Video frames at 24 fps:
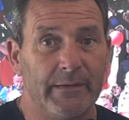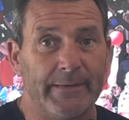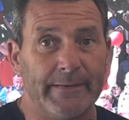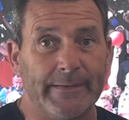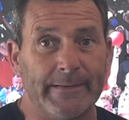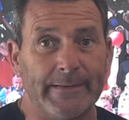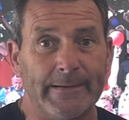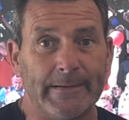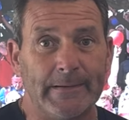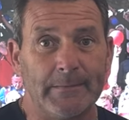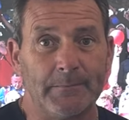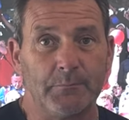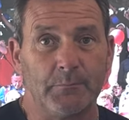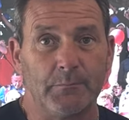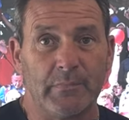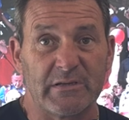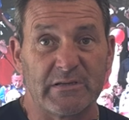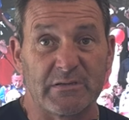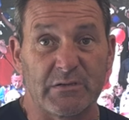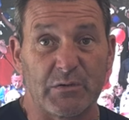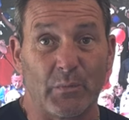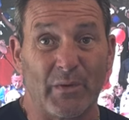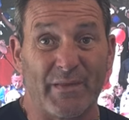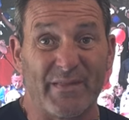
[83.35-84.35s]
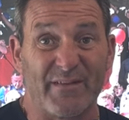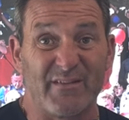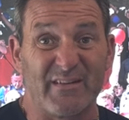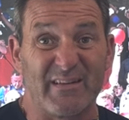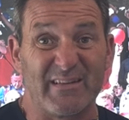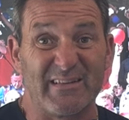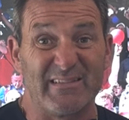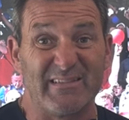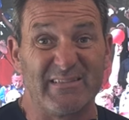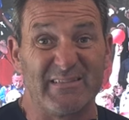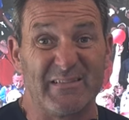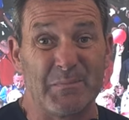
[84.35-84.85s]
as to whether
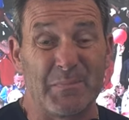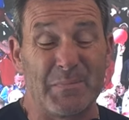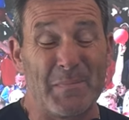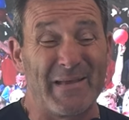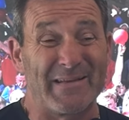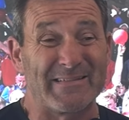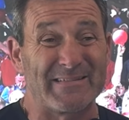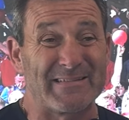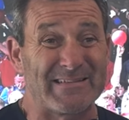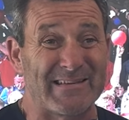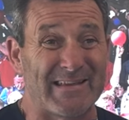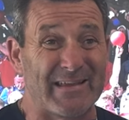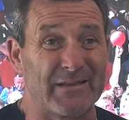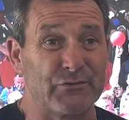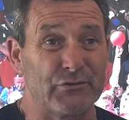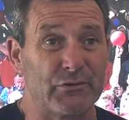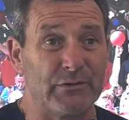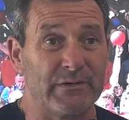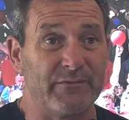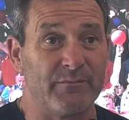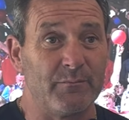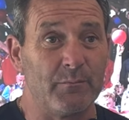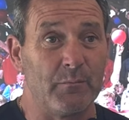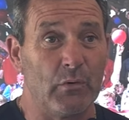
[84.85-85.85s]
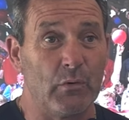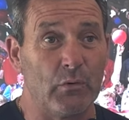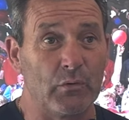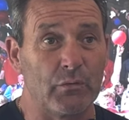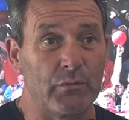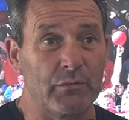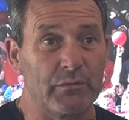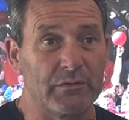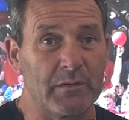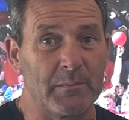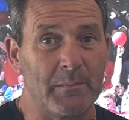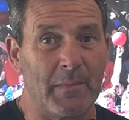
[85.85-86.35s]
it makes the schedule even
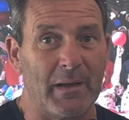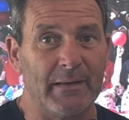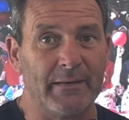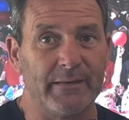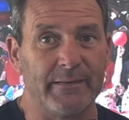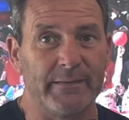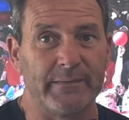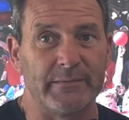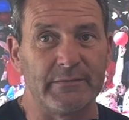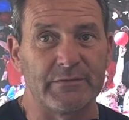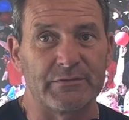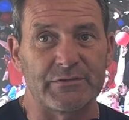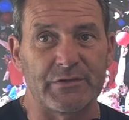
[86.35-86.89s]
more demanding.